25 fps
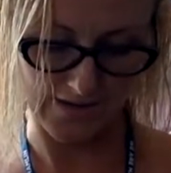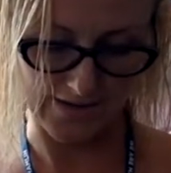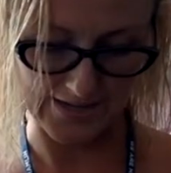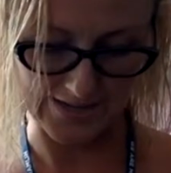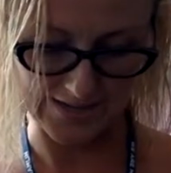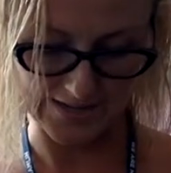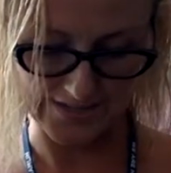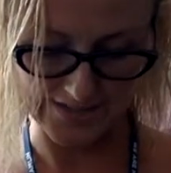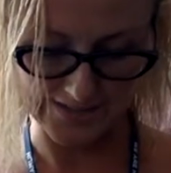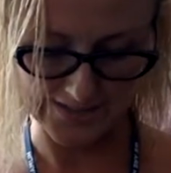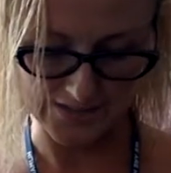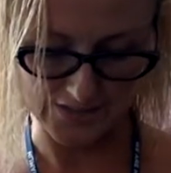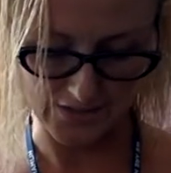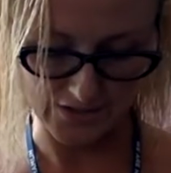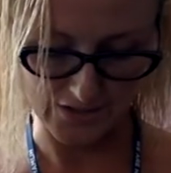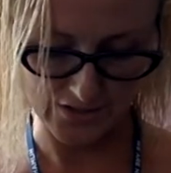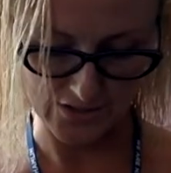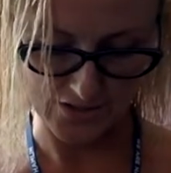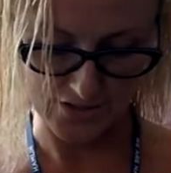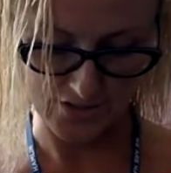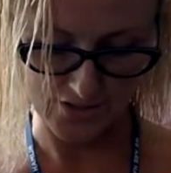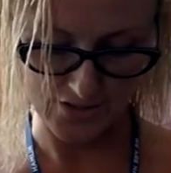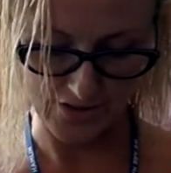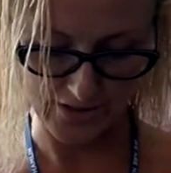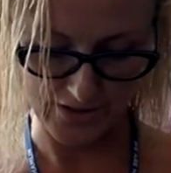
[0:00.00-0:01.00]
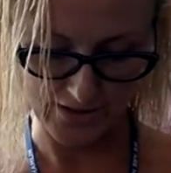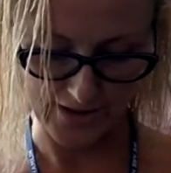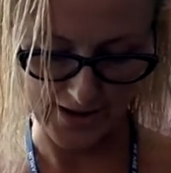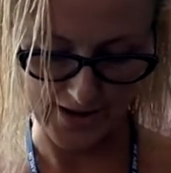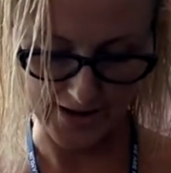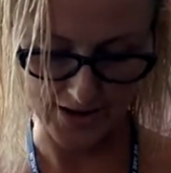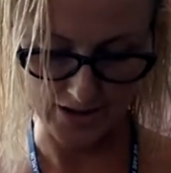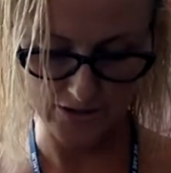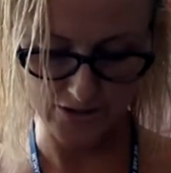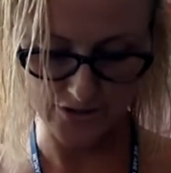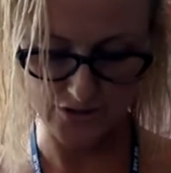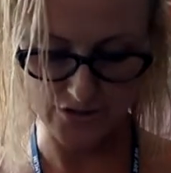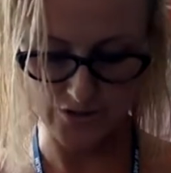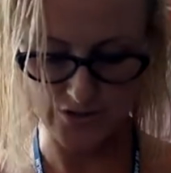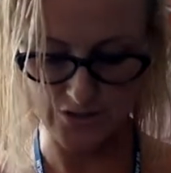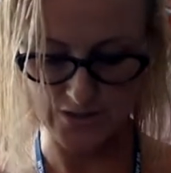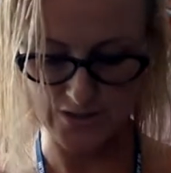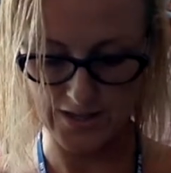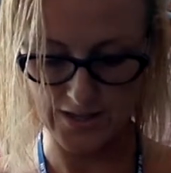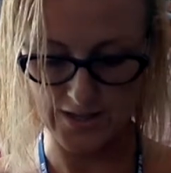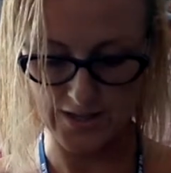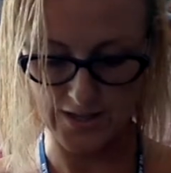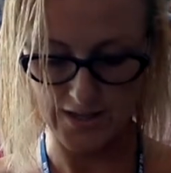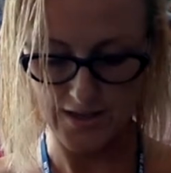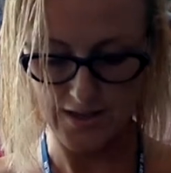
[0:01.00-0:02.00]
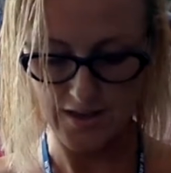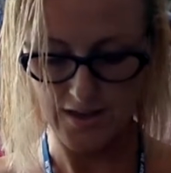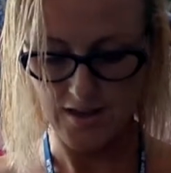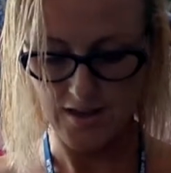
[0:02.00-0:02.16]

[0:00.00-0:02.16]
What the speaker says: ideas that you can do. I actually